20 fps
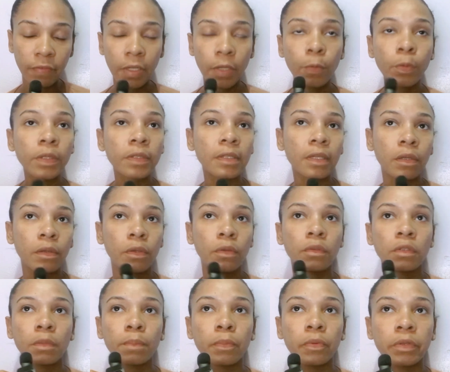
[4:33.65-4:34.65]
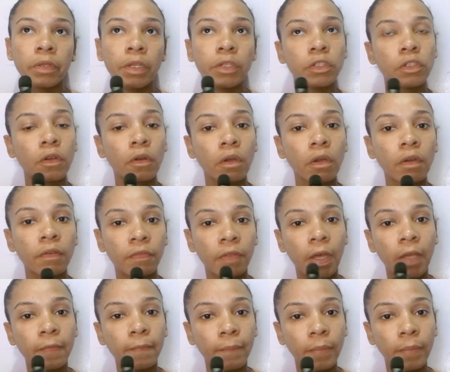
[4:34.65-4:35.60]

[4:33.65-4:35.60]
I would tell you to put a chunk of that